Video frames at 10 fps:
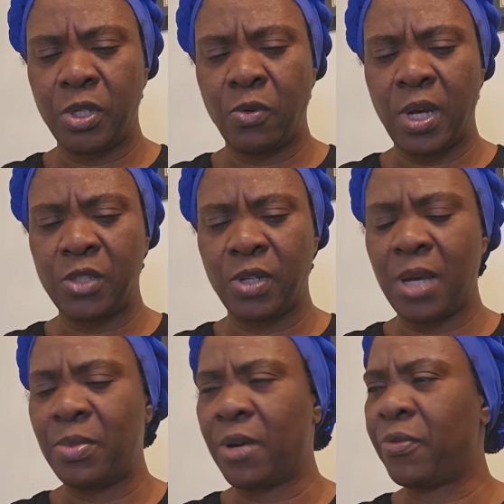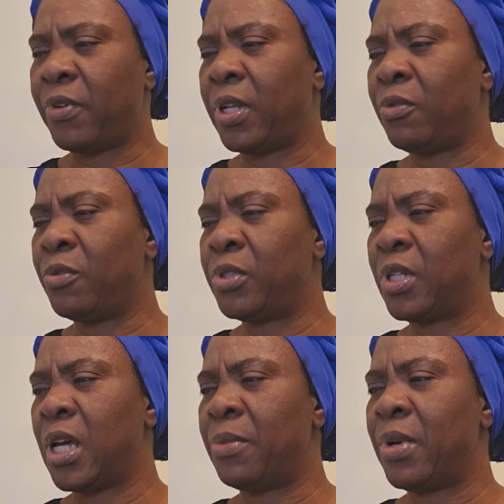Why should I be afraid? Who
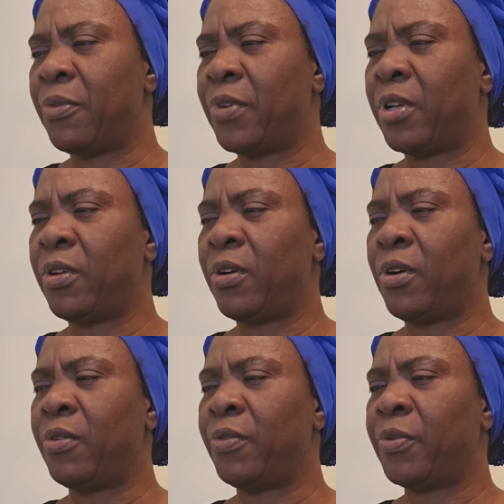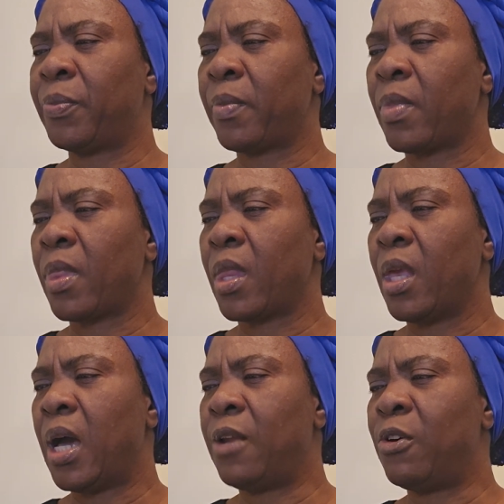should I be afraid of?
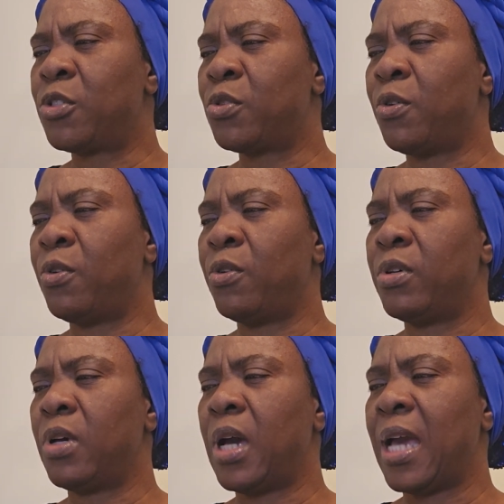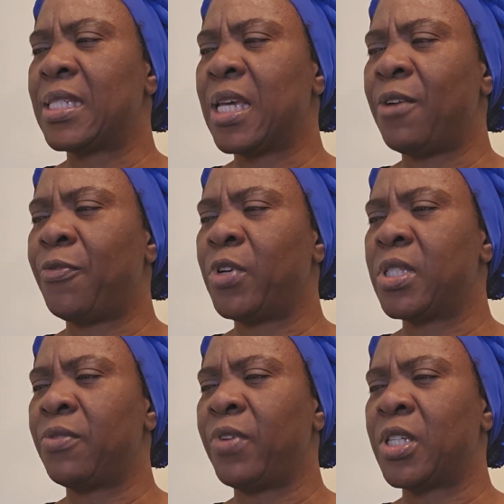And also Isaiah
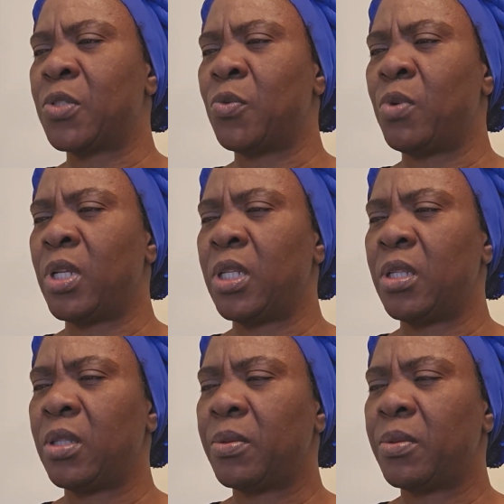40 verse 1